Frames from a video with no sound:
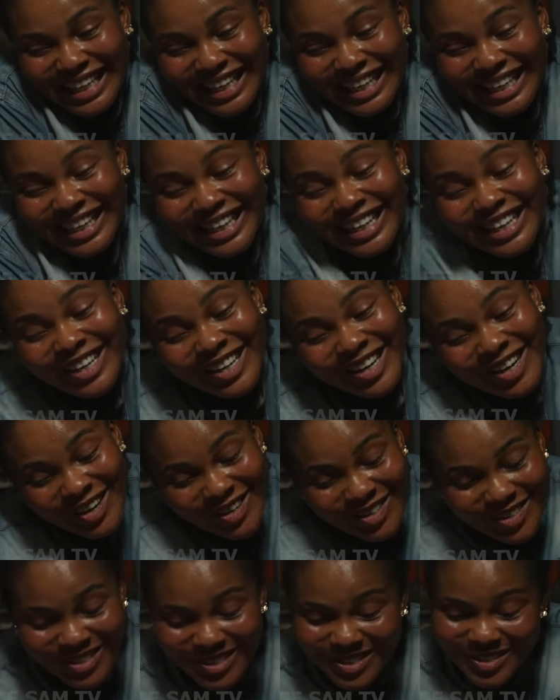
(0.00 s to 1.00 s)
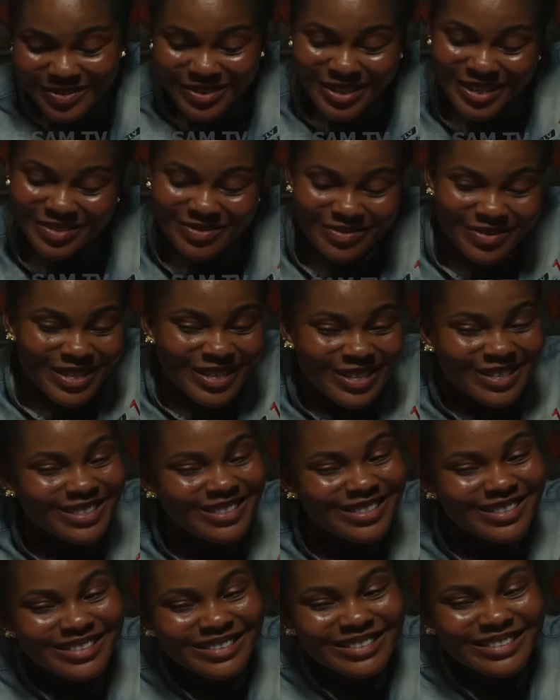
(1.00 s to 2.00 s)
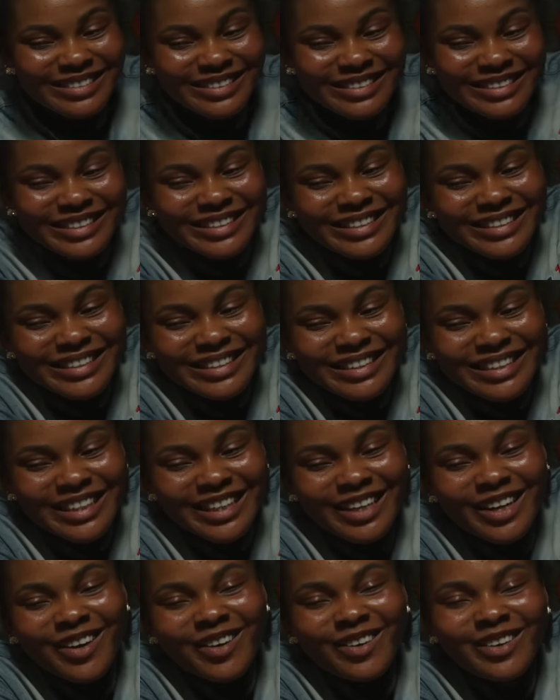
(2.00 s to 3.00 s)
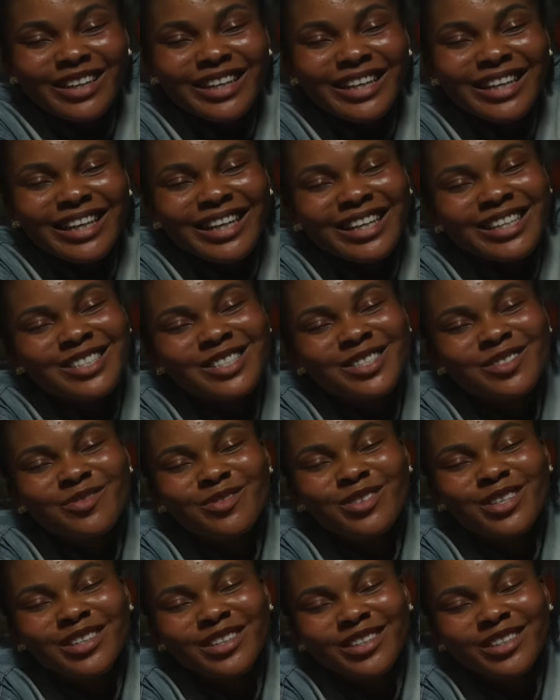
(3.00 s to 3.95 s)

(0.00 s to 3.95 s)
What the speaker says: Getting guns with me, they come give me.